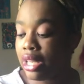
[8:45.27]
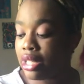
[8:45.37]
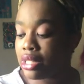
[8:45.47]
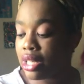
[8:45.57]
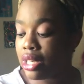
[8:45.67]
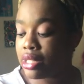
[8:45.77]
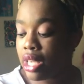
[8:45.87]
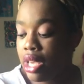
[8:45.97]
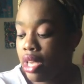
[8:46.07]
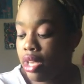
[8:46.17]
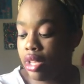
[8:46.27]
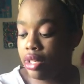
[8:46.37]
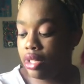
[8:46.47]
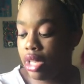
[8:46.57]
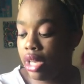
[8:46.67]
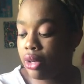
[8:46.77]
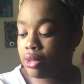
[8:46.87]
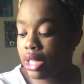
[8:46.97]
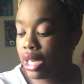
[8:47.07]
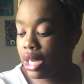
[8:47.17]
this because they gonna
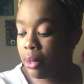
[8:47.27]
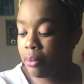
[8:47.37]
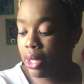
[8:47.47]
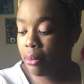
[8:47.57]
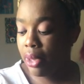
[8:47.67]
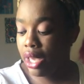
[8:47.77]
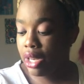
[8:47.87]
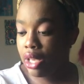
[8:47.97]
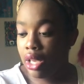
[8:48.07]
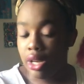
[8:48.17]
say that I'm being petty.